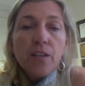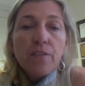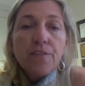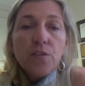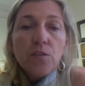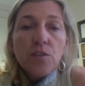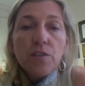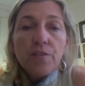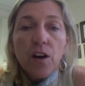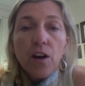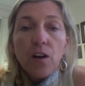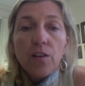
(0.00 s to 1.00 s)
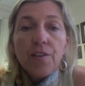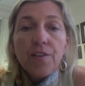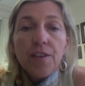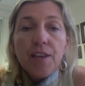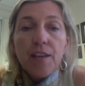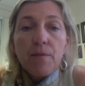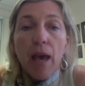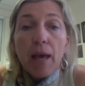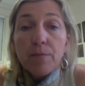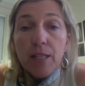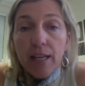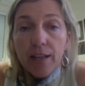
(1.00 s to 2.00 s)
first of all, the
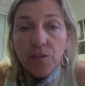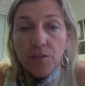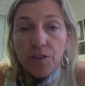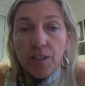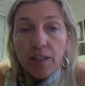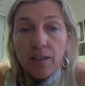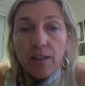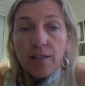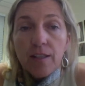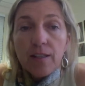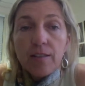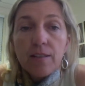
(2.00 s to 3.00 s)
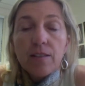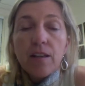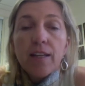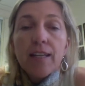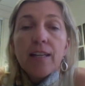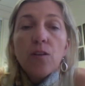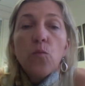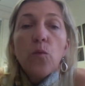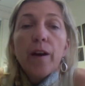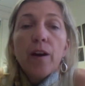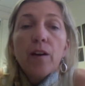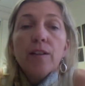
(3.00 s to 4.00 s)
MD Anderson did a study
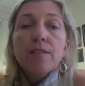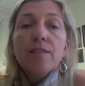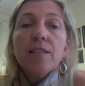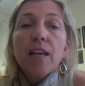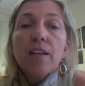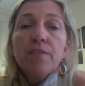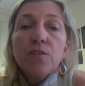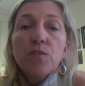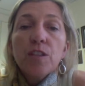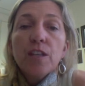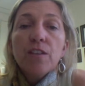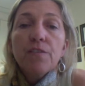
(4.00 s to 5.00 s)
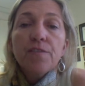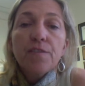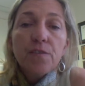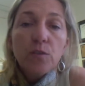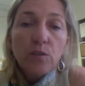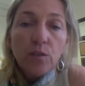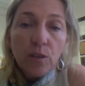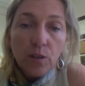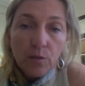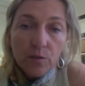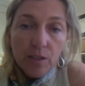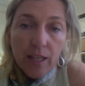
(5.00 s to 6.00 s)
where instead of using the full
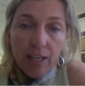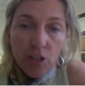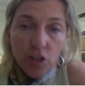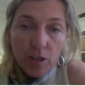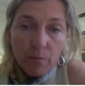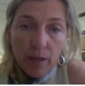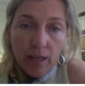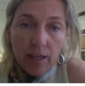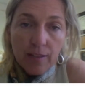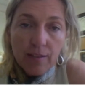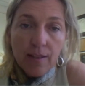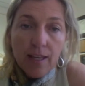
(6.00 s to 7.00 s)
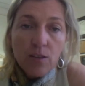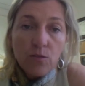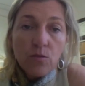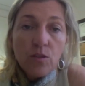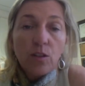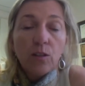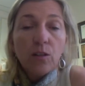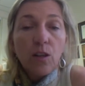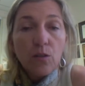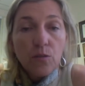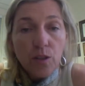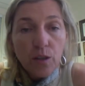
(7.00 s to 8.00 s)
dose HMAs, they used
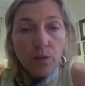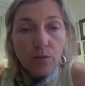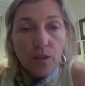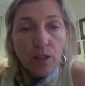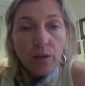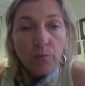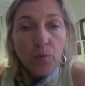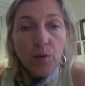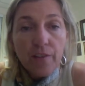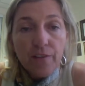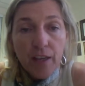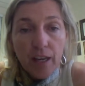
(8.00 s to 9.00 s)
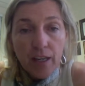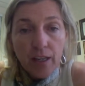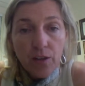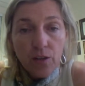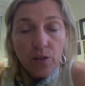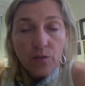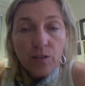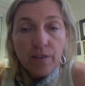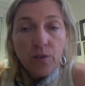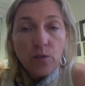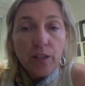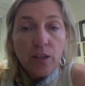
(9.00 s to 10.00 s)
low dose, an abbreviated dose
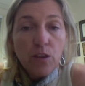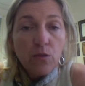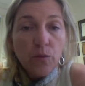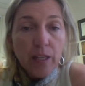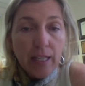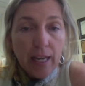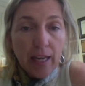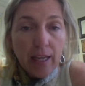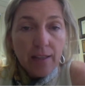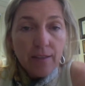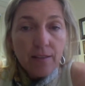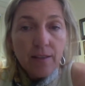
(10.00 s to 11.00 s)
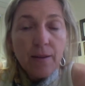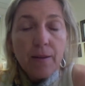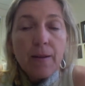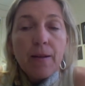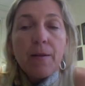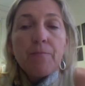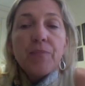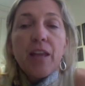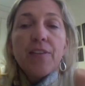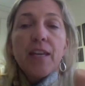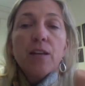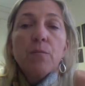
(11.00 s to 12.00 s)
of only 3 days.
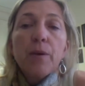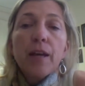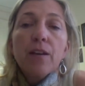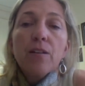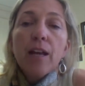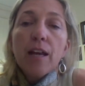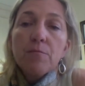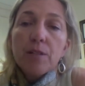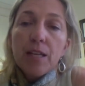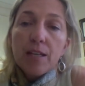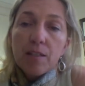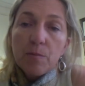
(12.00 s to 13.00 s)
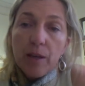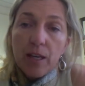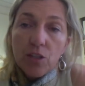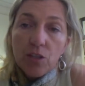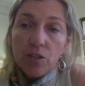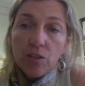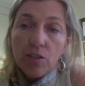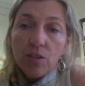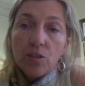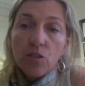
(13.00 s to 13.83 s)
And they compared MDS patients